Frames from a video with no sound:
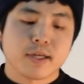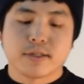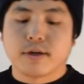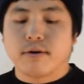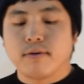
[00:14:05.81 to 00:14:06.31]

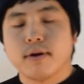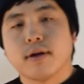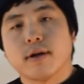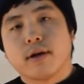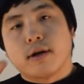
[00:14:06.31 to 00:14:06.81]
So
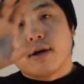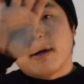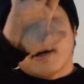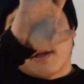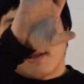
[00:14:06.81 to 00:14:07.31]

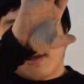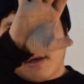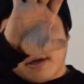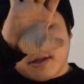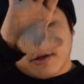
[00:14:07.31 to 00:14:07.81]

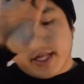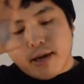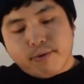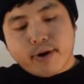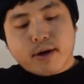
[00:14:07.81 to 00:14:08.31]
the
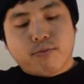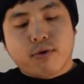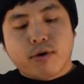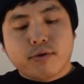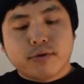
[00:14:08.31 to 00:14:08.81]
neighboring
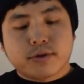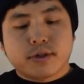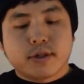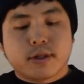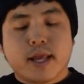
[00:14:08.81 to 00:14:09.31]
rows
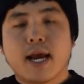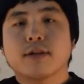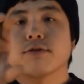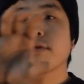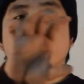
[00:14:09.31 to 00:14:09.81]
tend
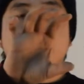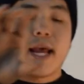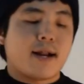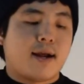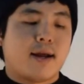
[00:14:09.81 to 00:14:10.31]
to lose
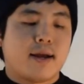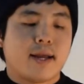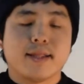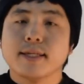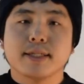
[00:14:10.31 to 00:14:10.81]
data,
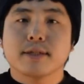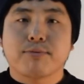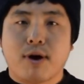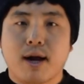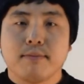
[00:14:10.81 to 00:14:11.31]
and this is a
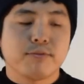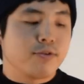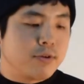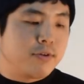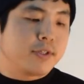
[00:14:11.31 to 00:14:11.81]
problem. You
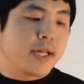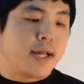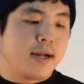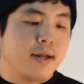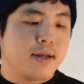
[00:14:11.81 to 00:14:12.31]
lose
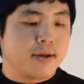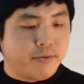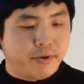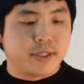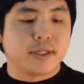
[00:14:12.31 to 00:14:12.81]
data,
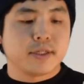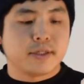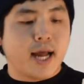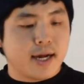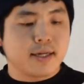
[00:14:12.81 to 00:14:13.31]
which is
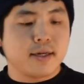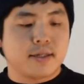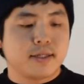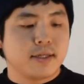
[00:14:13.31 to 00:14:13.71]
not good.